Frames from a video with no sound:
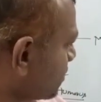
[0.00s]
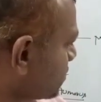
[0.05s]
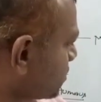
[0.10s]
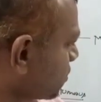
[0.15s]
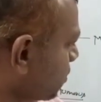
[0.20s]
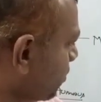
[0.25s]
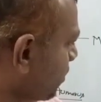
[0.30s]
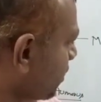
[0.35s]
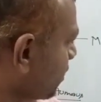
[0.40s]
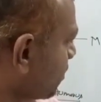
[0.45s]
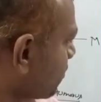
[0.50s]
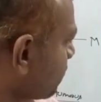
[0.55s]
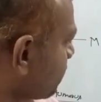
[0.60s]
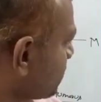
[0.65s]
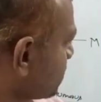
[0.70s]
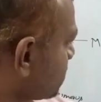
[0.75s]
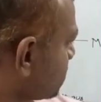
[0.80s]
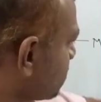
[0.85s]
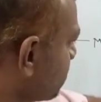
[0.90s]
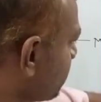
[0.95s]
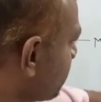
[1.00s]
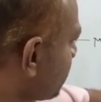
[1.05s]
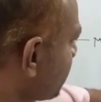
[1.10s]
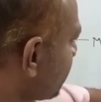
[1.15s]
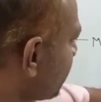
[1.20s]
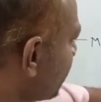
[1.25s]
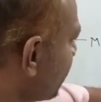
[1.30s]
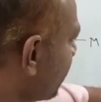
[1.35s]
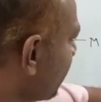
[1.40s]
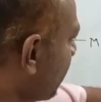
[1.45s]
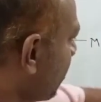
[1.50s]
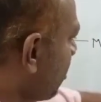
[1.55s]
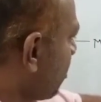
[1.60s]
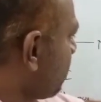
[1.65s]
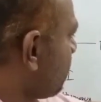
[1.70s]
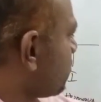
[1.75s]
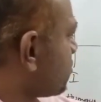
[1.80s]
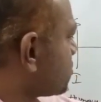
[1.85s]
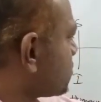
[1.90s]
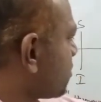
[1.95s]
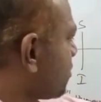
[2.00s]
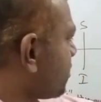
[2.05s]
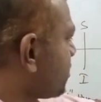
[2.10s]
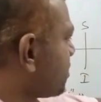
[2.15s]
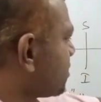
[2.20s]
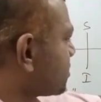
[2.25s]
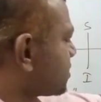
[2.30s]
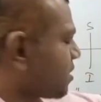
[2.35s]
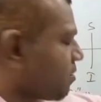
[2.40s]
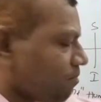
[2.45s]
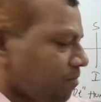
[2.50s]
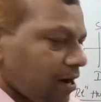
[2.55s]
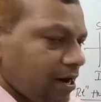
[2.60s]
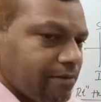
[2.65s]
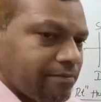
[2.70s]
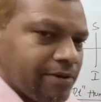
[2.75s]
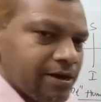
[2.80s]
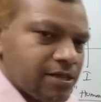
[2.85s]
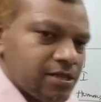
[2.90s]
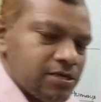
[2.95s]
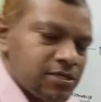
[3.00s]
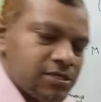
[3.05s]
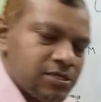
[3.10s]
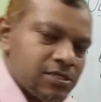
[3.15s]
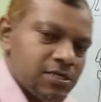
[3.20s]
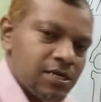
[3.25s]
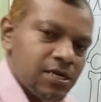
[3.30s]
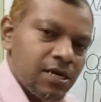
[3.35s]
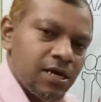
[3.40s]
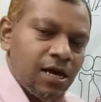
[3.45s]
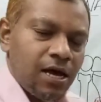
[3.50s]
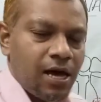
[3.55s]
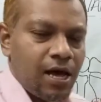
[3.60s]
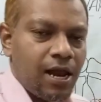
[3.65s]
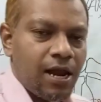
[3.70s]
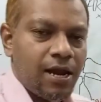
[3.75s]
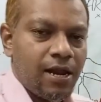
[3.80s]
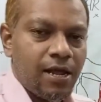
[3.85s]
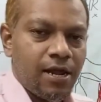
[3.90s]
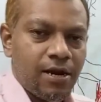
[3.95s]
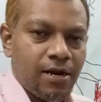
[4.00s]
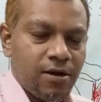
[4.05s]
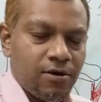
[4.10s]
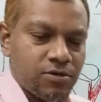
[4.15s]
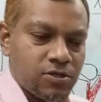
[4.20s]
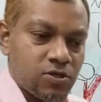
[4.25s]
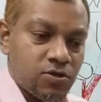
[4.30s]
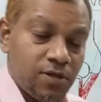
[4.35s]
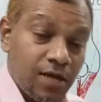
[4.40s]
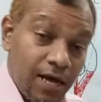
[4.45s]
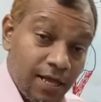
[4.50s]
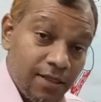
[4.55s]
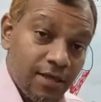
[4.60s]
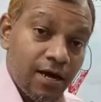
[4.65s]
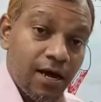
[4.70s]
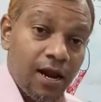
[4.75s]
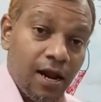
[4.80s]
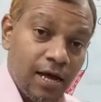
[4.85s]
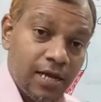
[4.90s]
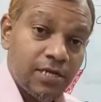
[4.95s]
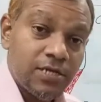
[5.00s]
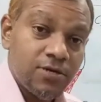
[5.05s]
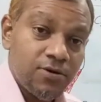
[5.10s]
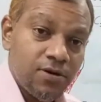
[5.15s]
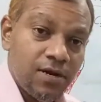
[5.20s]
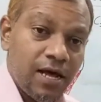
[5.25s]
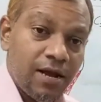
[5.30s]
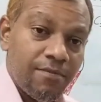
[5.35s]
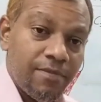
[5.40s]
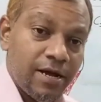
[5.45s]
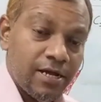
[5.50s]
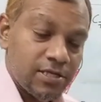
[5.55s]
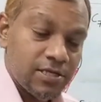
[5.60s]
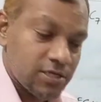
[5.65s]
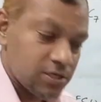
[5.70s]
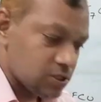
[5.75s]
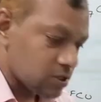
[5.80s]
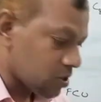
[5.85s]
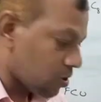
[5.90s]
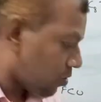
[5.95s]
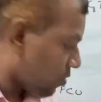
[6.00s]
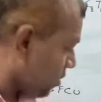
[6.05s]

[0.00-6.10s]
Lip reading: joint. Which joint? Elbow joint is supplied by this ulnar nerve. So they are articular branches. So